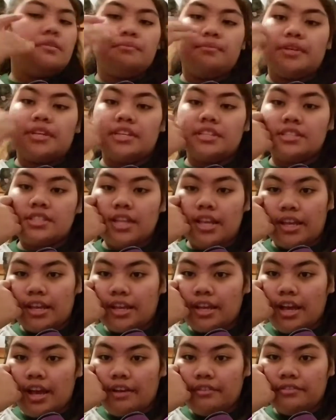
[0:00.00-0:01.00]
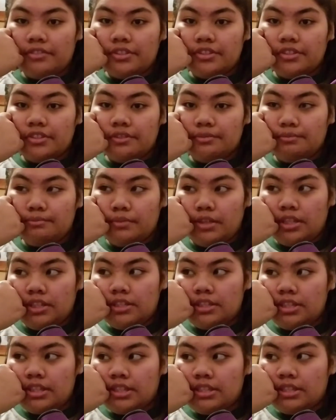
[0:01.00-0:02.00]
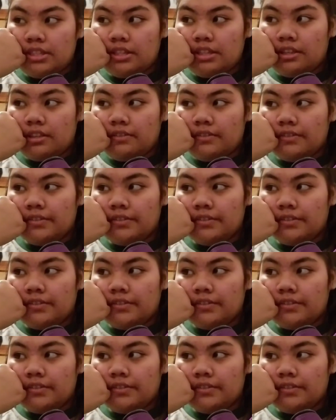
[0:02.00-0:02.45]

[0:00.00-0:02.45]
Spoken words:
Because, like, after meets and stuff,